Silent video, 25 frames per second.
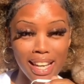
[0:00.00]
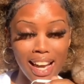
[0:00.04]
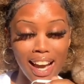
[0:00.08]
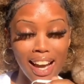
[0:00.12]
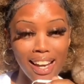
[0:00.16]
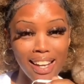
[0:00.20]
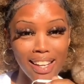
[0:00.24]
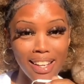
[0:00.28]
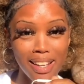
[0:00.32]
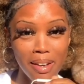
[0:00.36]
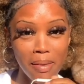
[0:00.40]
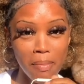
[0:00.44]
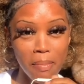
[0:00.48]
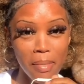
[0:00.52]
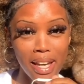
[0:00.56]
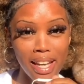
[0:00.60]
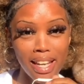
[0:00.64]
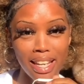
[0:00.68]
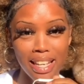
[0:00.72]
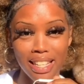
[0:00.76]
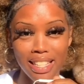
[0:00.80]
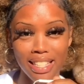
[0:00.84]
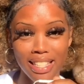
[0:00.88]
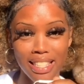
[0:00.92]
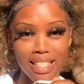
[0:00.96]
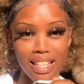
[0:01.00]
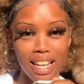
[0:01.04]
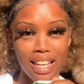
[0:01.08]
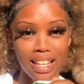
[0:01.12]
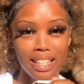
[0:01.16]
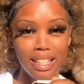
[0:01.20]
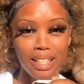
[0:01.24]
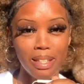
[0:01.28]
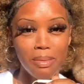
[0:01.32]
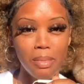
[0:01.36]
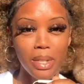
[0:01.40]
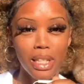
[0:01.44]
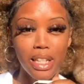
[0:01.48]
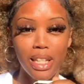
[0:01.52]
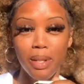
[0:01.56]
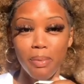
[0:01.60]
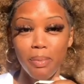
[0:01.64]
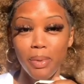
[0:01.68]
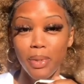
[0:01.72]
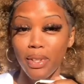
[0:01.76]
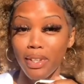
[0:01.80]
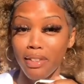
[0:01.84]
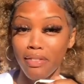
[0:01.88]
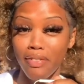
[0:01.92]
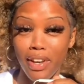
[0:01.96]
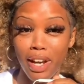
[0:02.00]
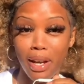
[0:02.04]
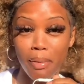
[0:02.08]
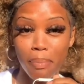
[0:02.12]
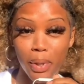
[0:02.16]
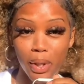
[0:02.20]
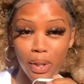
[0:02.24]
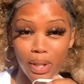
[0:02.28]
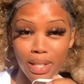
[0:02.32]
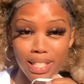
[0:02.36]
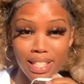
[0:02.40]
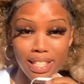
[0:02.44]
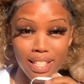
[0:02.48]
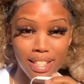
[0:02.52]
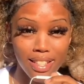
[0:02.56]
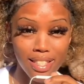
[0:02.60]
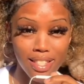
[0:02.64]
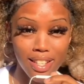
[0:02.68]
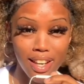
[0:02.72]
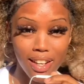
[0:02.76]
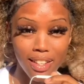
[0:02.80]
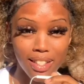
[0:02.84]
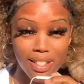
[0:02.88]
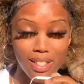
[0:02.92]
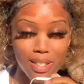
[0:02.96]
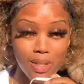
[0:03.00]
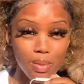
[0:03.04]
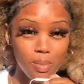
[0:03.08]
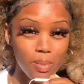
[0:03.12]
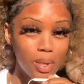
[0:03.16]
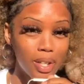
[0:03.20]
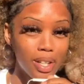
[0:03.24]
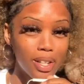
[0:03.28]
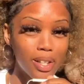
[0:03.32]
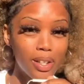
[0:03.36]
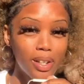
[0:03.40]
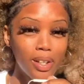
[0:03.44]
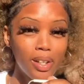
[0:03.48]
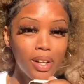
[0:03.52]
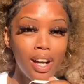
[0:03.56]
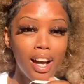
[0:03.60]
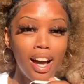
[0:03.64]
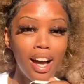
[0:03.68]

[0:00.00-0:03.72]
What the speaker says: I am a psychic medium. You can find me on TikTok as well.